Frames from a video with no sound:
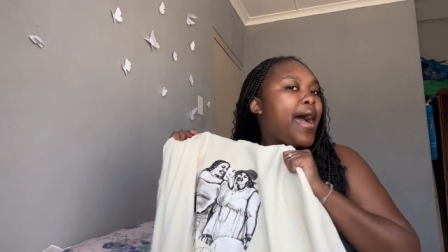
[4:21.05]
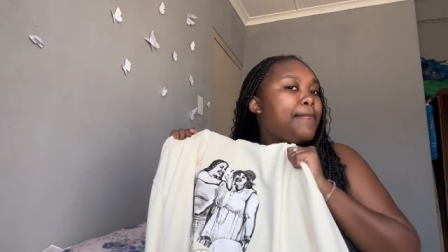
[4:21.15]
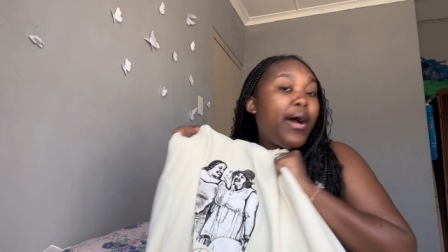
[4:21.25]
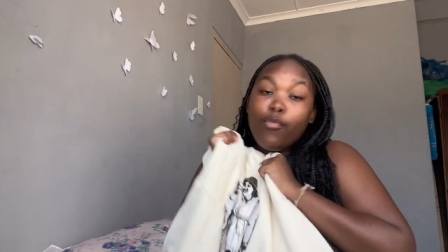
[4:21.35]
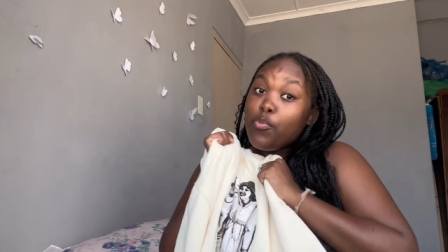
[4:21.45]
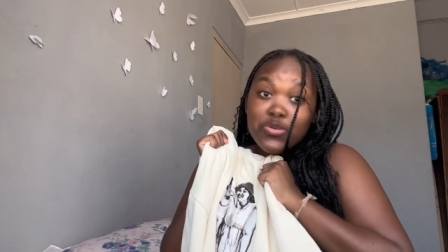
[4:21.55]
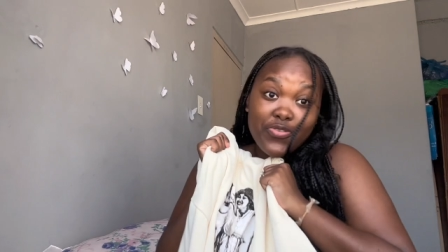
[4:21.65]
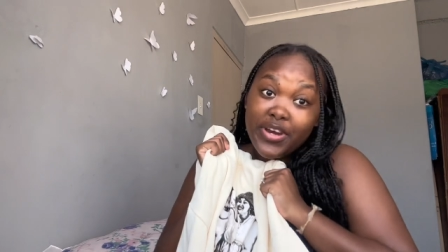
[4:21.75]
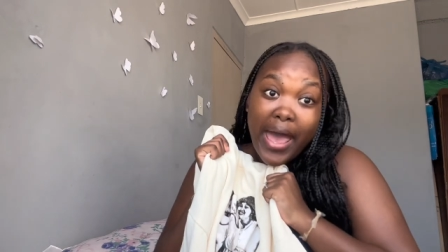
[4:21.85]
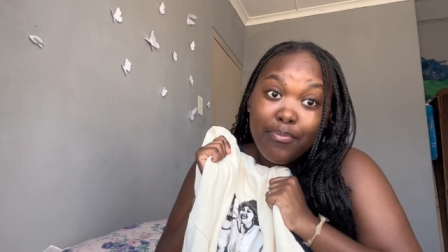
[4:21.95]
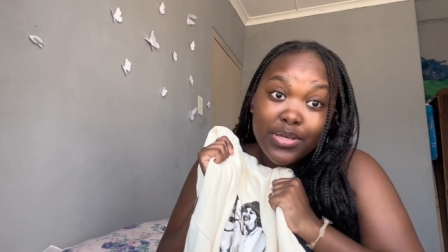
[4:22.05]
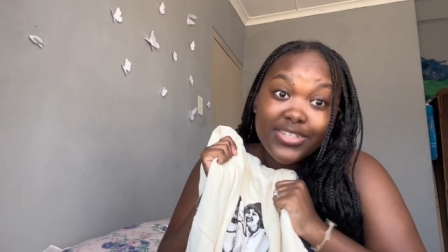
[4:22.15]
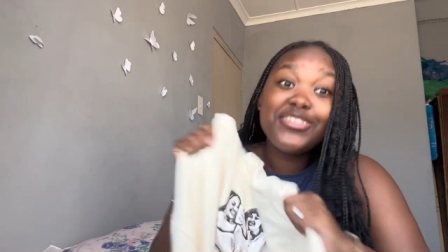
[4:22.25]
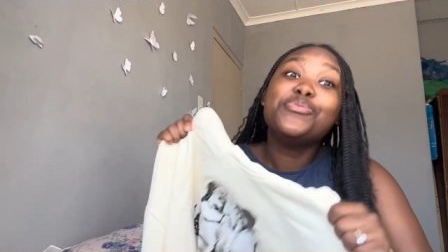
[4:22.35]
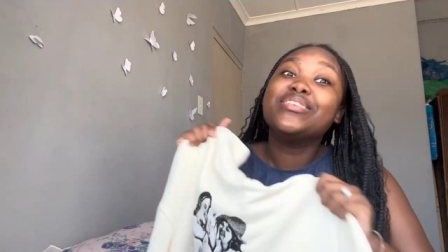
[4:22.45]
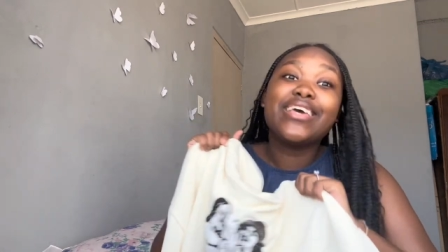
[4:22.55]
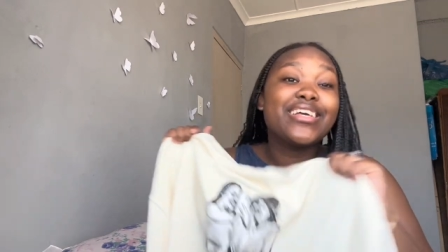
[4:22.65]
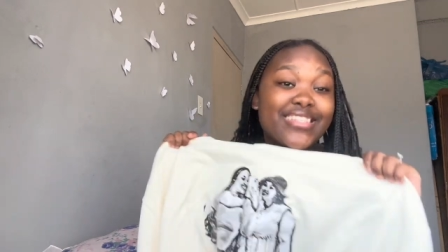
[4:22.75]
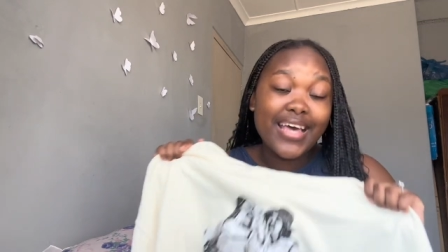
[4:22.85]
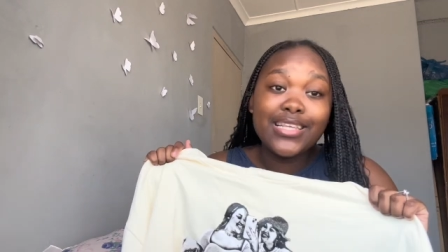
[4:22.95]
my mom was very happy she was
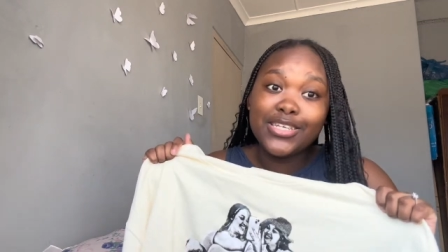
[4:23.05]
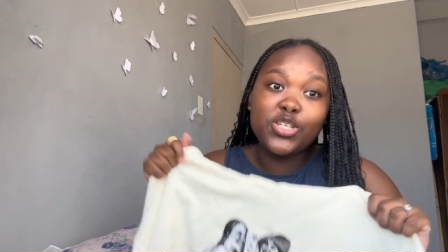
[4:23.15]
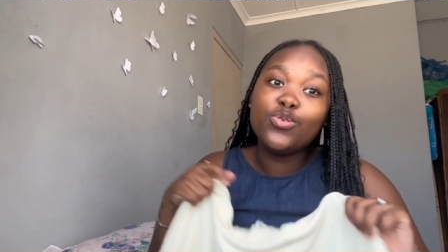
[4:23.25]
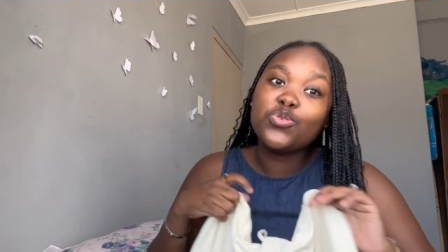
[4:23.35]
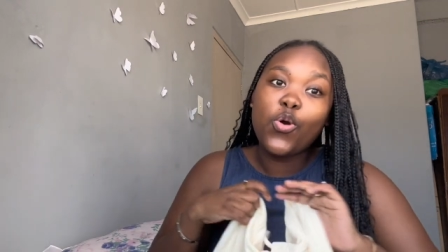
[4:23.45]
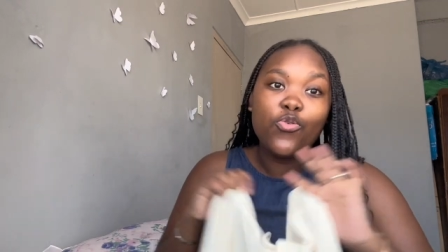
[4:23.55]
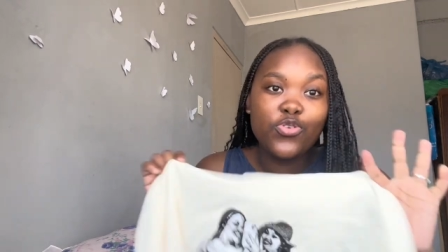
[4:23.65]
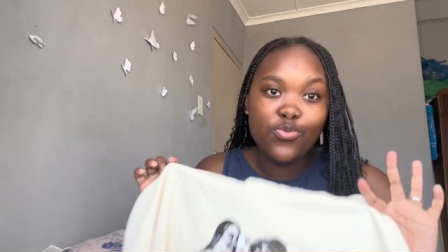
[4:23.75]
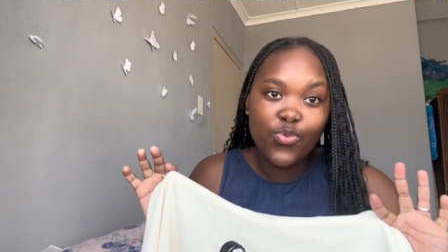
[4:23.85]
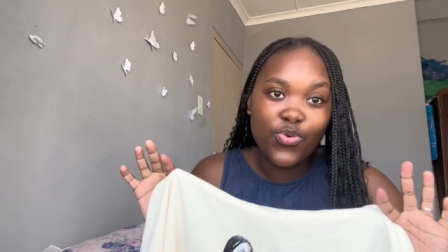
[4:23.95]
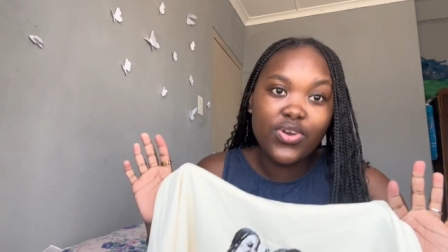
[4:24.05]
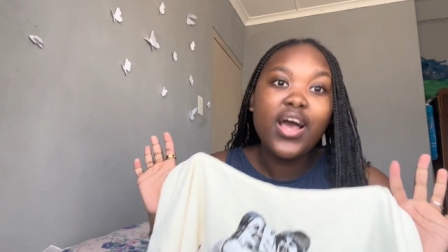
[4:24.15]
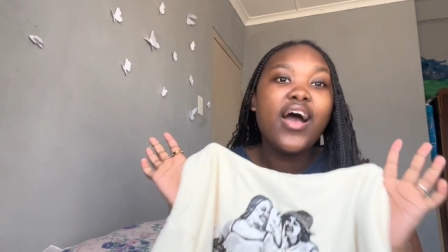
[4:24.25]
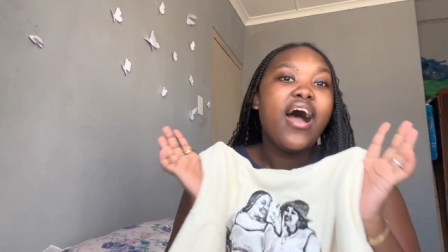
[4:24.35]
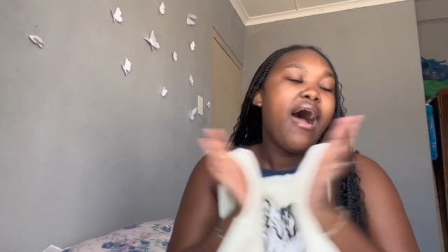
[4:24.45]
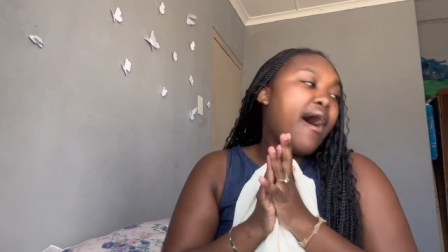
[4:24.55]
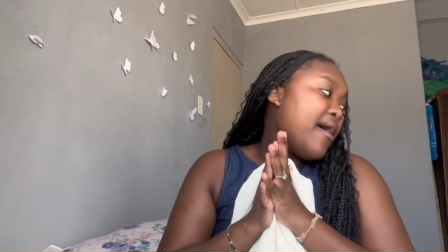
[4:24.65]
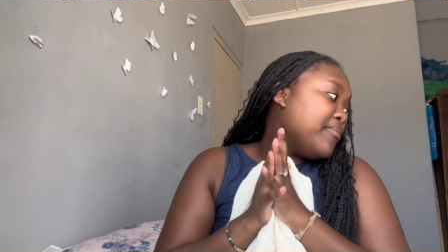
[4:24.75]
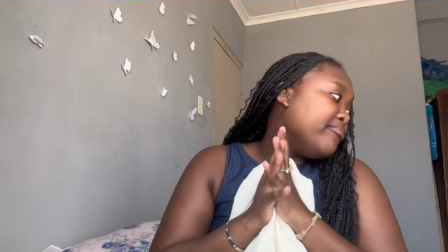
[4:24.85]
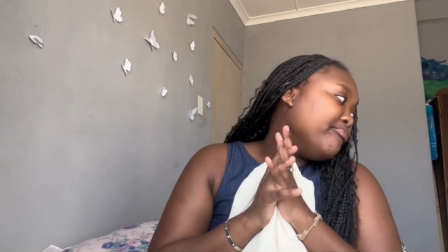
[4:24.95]
excited she was over the moon
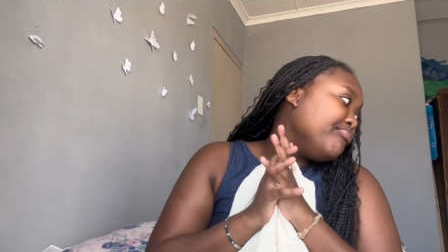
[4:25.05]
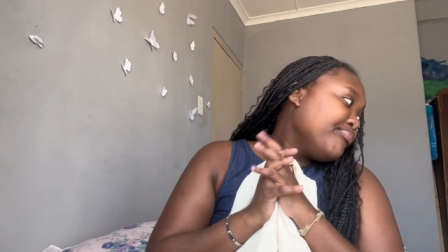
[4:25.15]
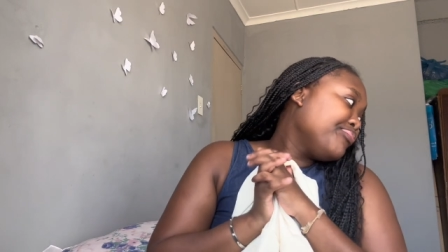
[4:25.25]
um